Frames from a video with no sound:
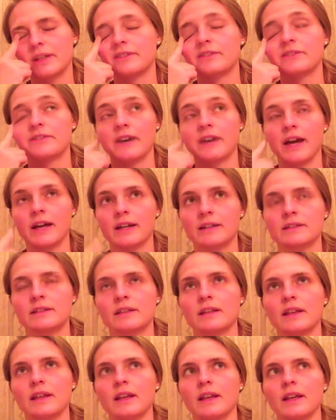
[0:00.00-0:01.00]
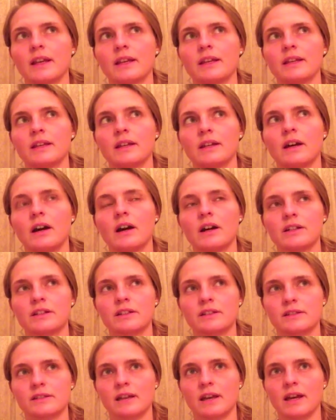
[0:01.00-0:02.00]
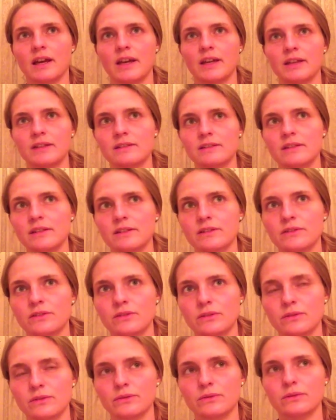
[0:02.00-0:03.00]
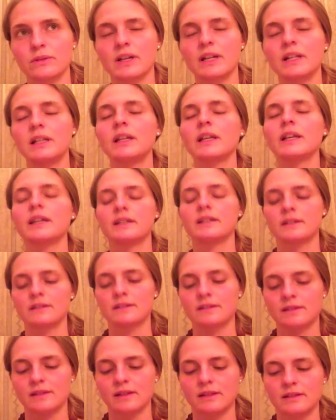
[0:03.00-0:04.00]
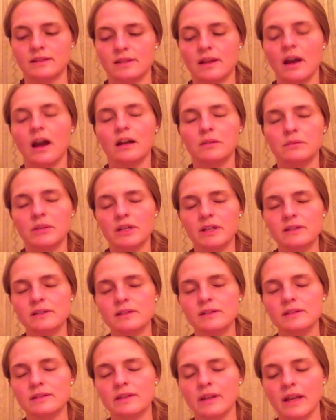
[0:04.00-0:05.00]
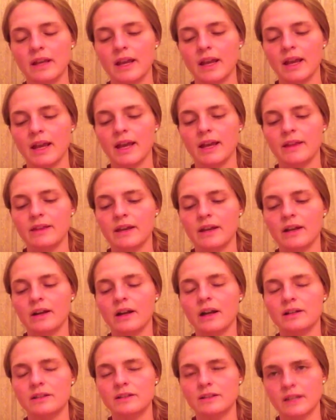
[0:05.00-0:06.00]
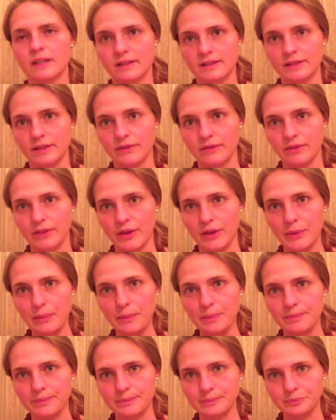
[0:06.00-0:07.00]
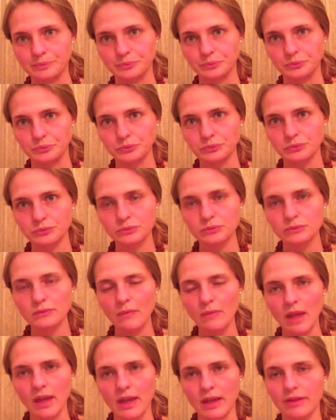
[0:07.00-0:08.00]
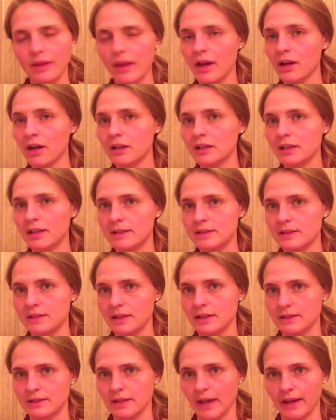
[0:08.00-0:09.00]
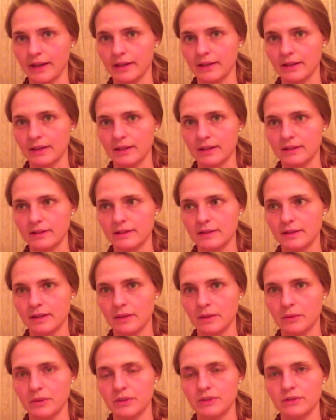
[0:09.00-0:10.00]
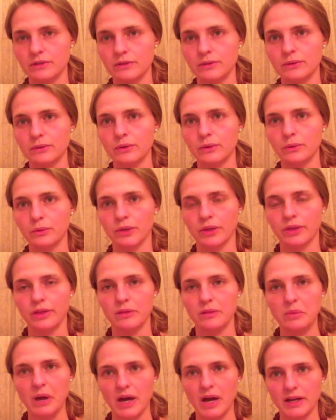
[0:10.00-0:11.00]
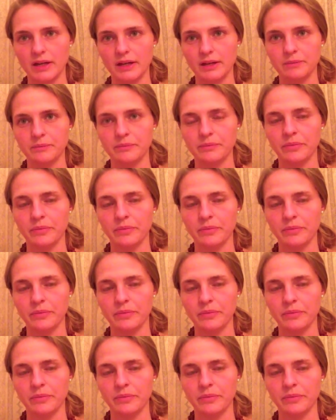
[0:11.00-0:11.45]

in fact, are designed to cleanse these karmas, and there are 6 of them. And they are cleansing techniques that we do with the body.